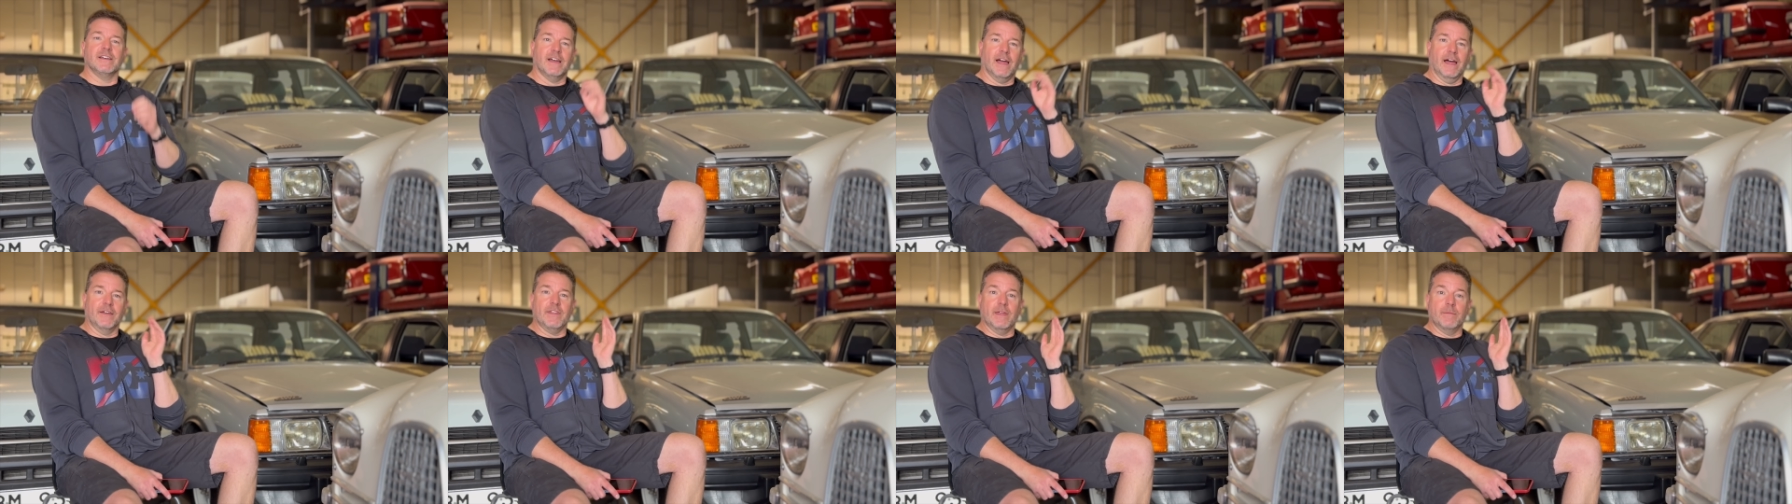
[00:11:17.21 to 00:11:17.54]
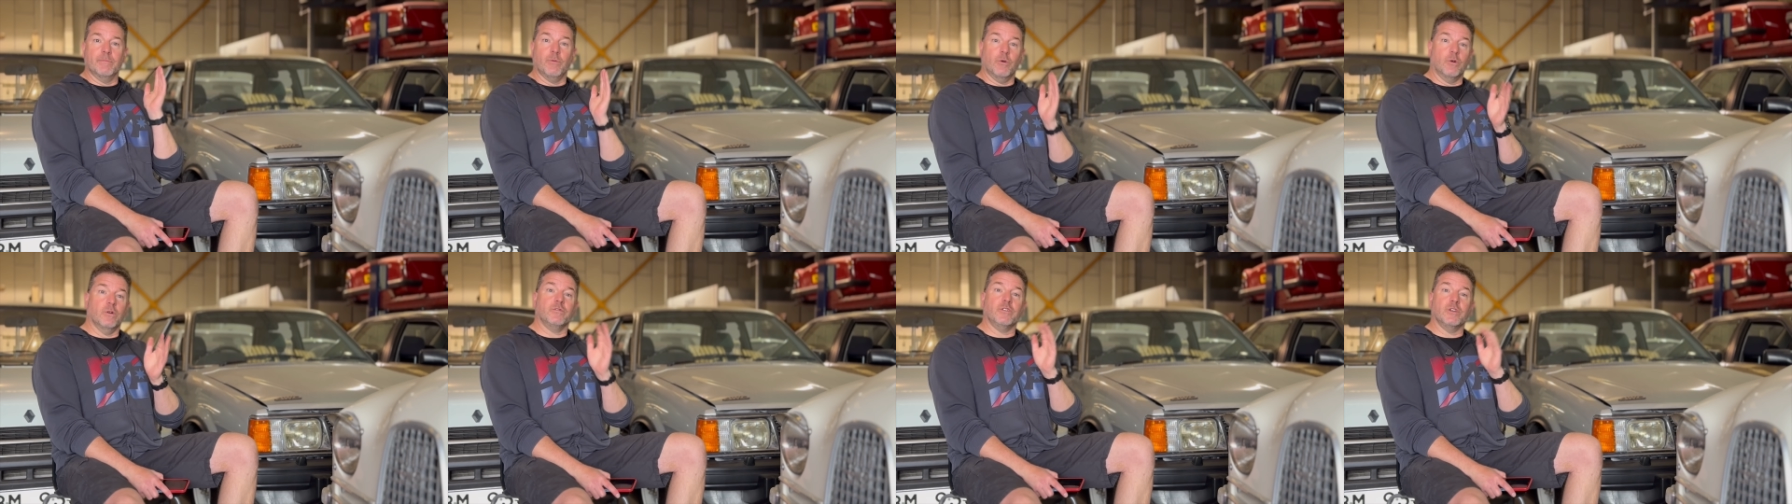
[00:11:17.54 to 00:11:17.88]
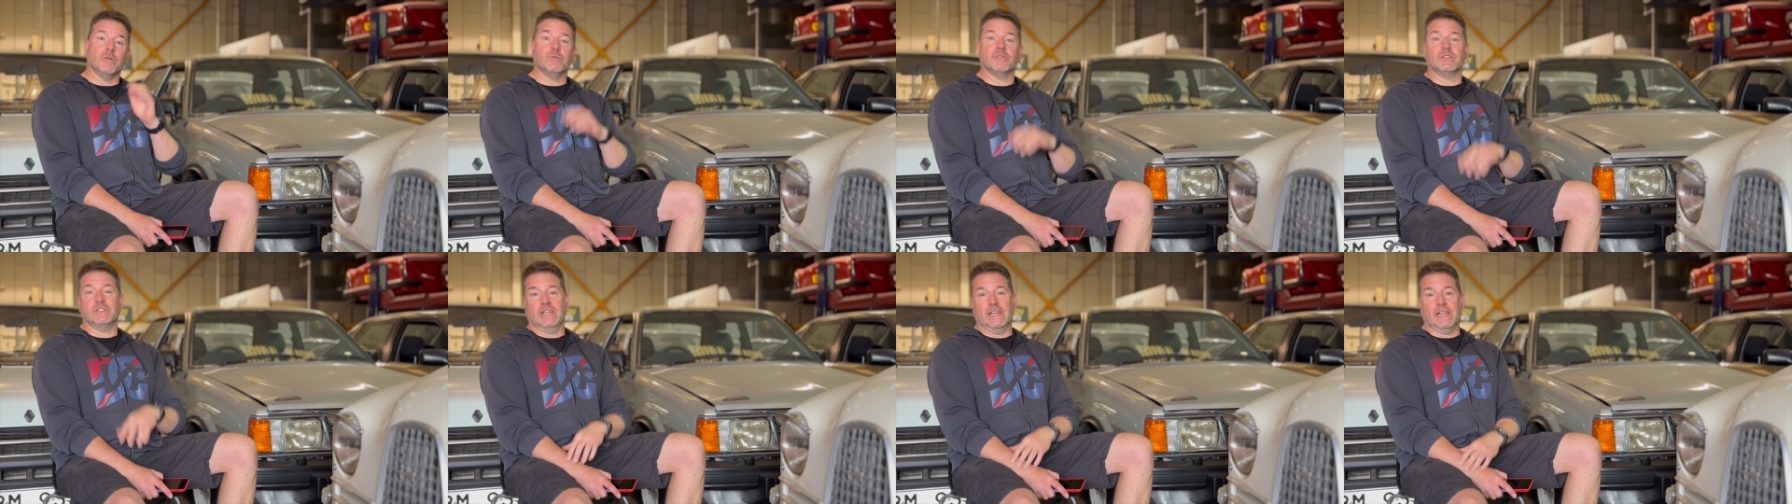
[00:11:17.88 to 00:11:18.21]
and then more of you
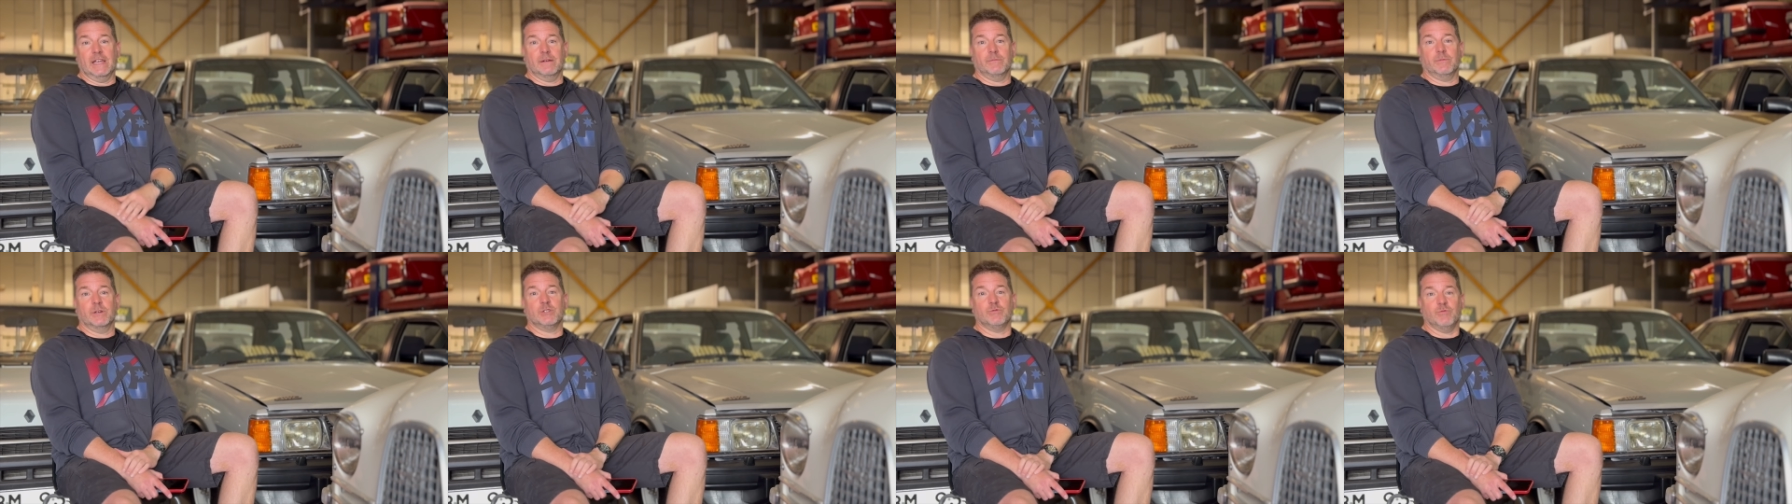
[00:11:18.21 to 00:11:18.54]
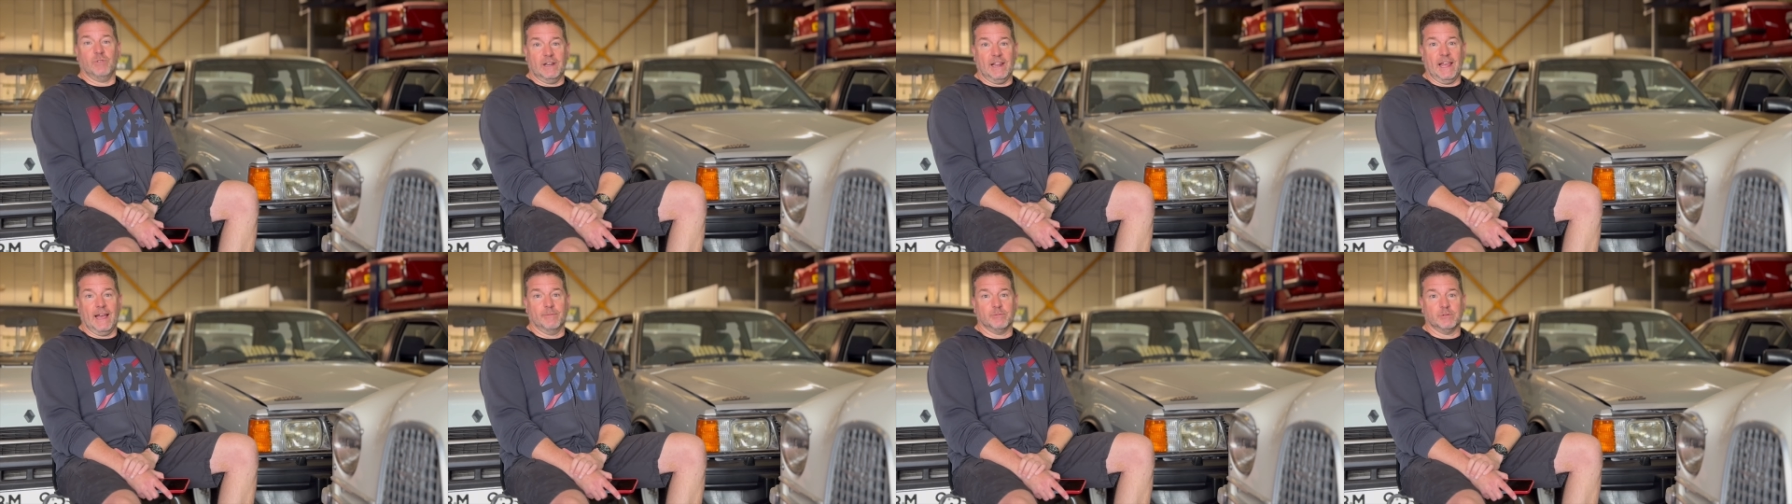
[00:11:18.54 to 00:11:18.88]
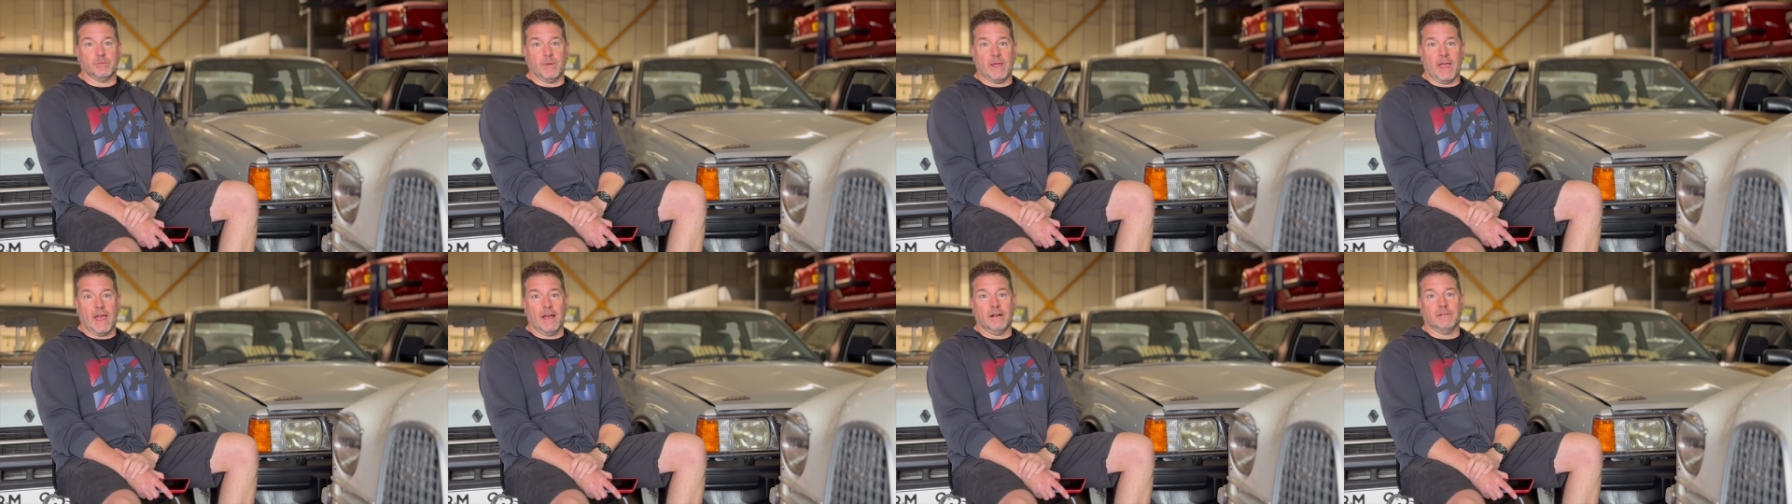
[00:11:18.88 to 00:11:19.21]
will see it, which really helps
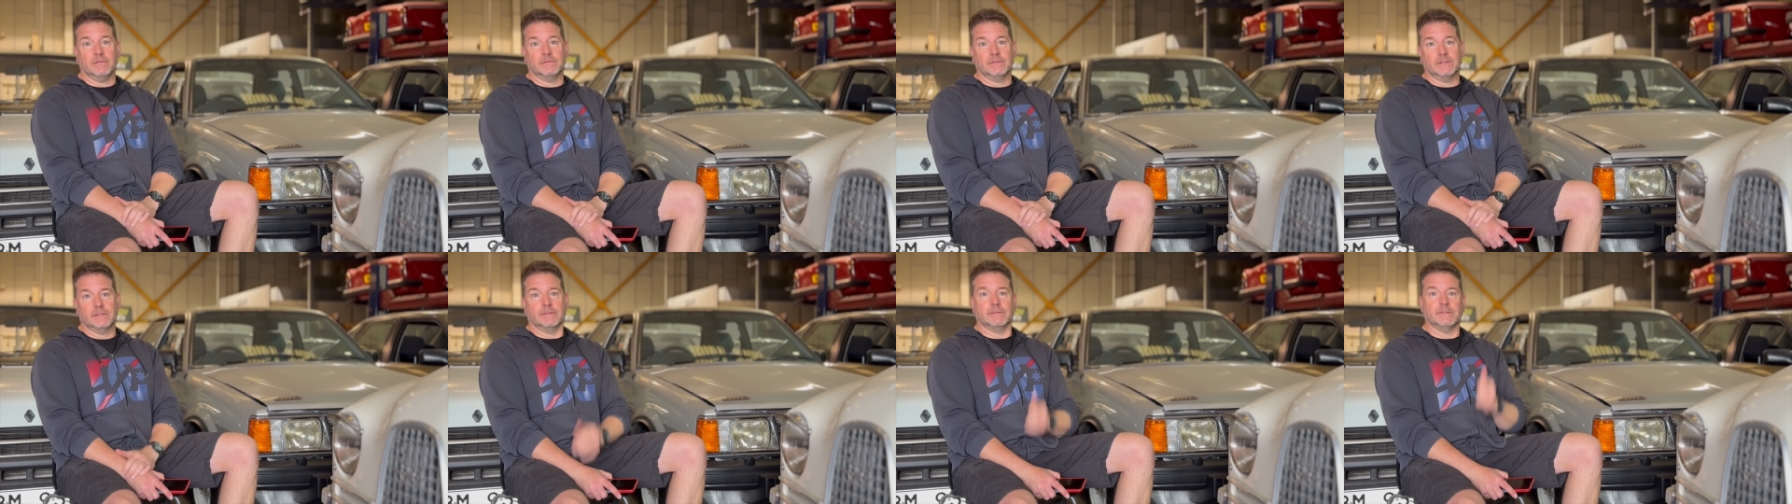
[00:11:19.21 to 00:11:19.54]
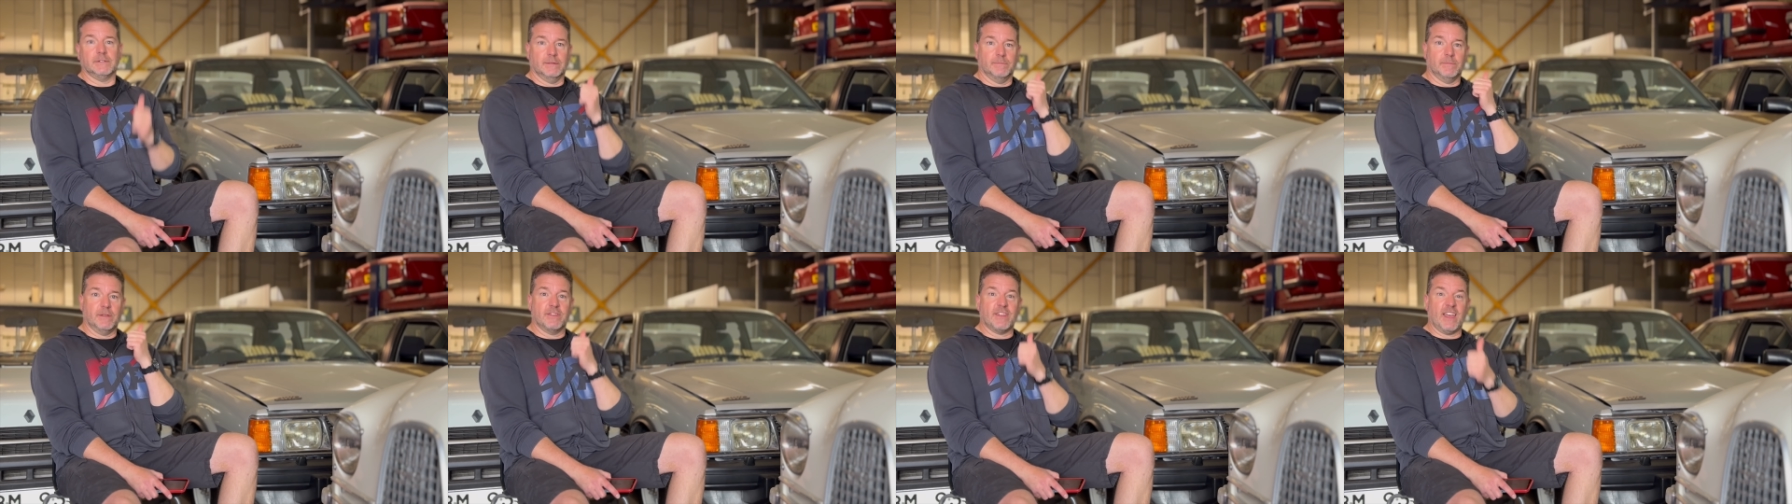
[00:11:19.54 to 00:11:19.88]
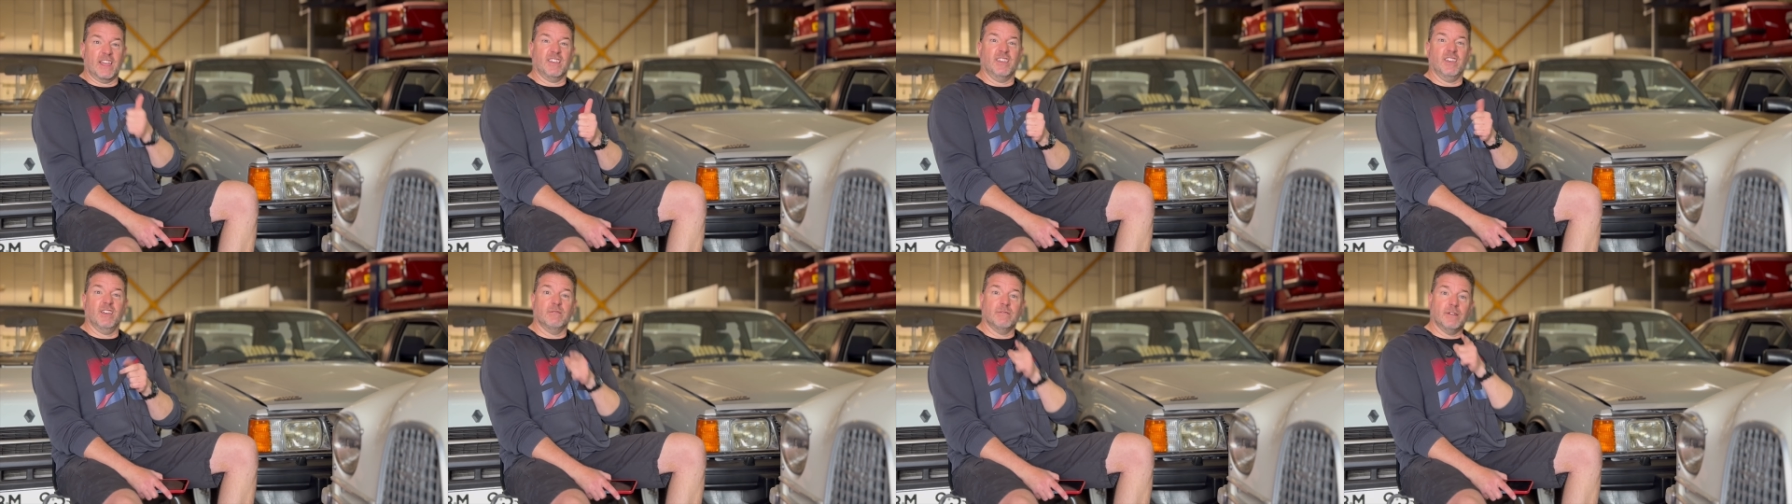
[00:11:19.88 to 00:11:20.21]
me out. But
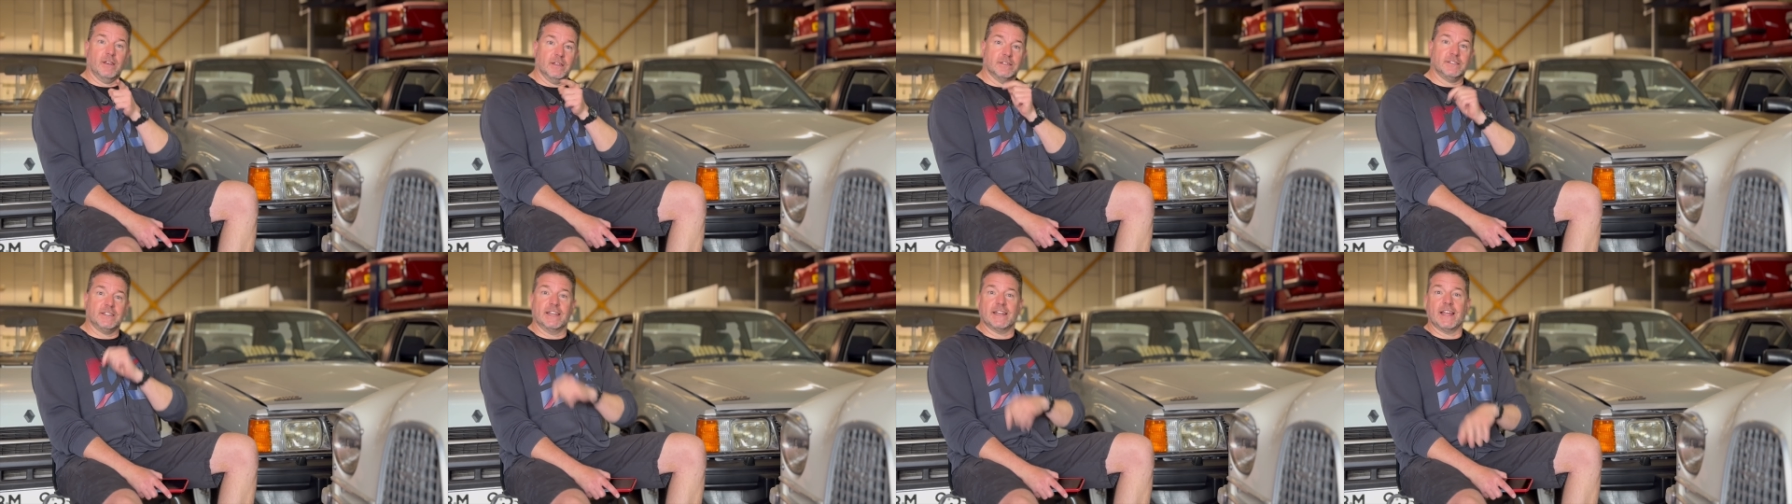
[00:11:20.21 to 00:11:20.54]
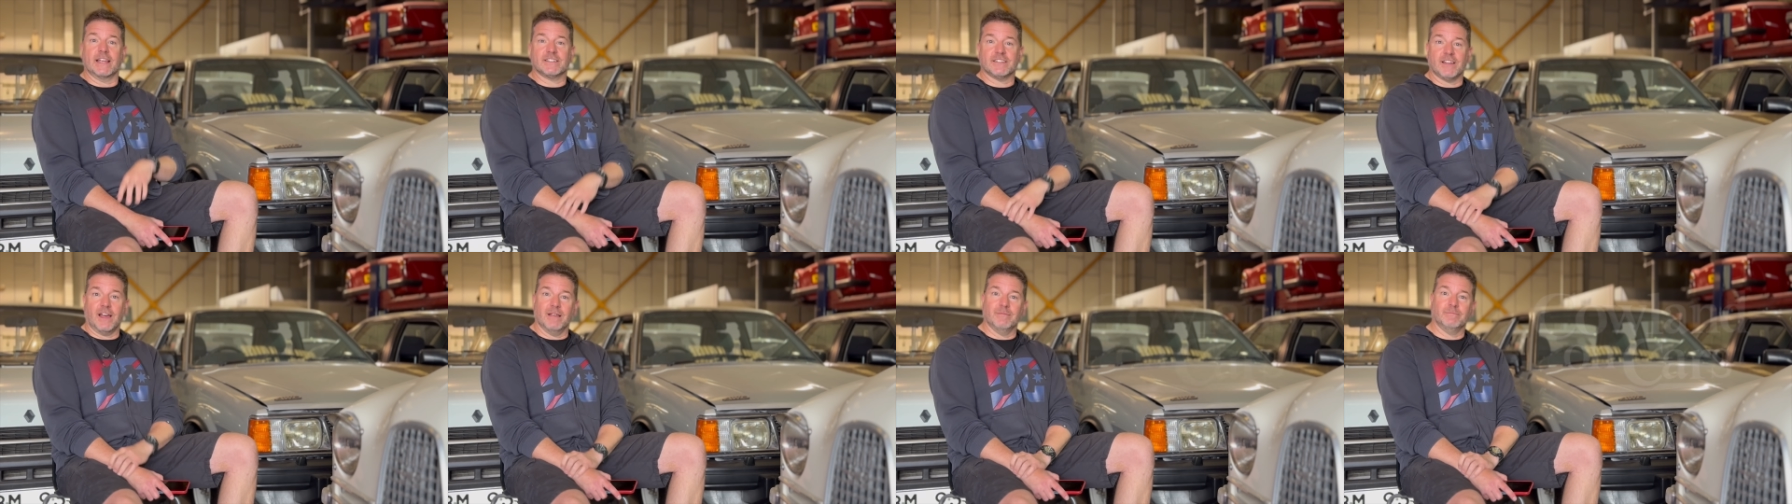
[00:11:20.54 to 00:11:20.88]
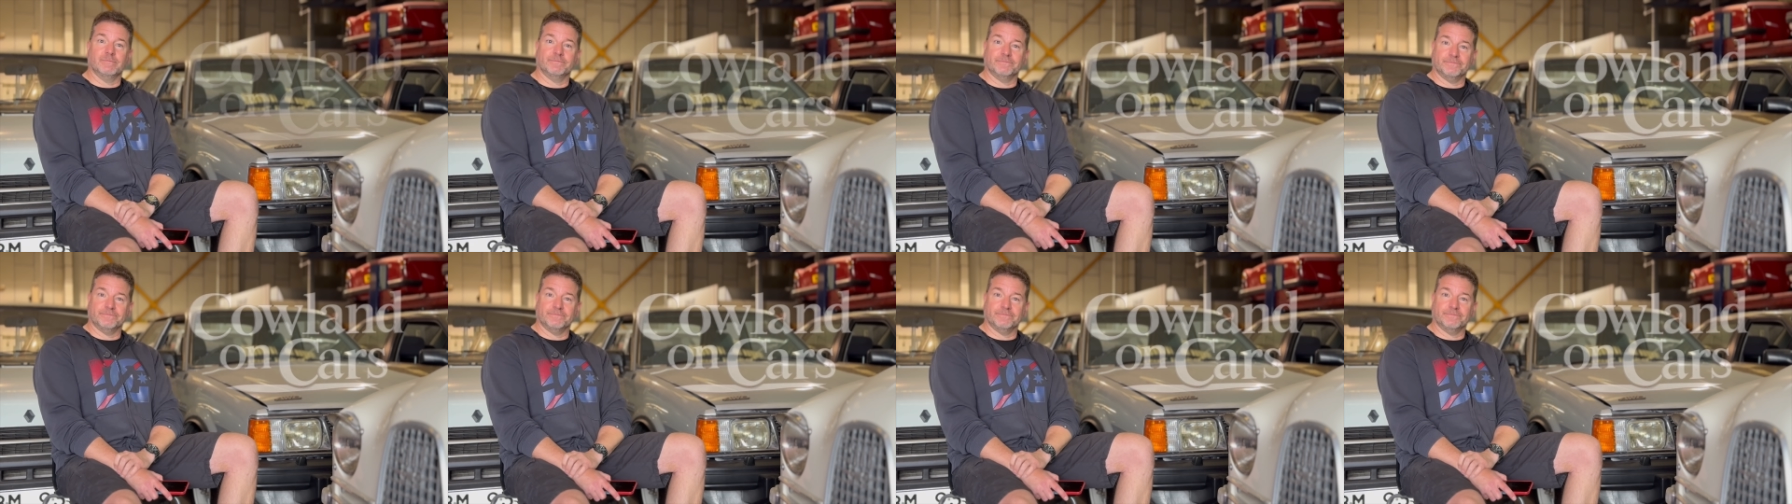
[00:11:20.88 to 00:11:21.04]
thank you, and I'll see you next time.